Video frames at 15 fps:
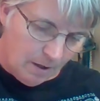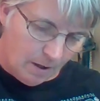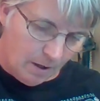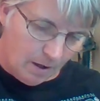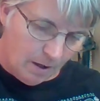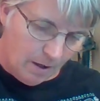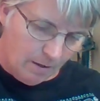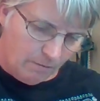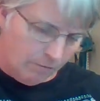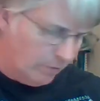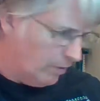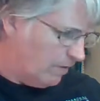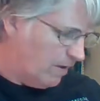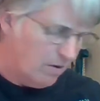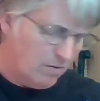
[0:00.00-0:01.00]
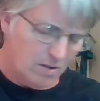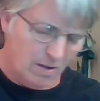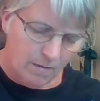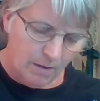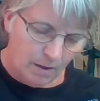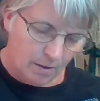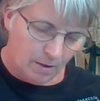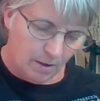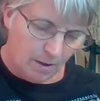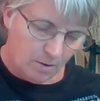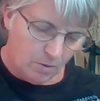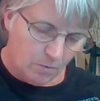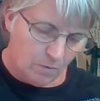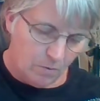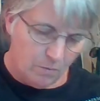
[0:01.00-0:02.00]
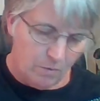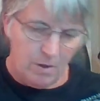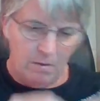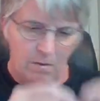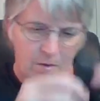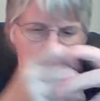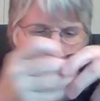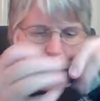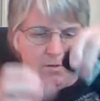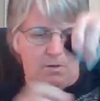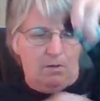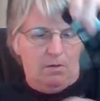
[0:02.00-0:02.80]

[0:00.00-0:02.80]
Got a handful of those. I think I got 2 or 3 of those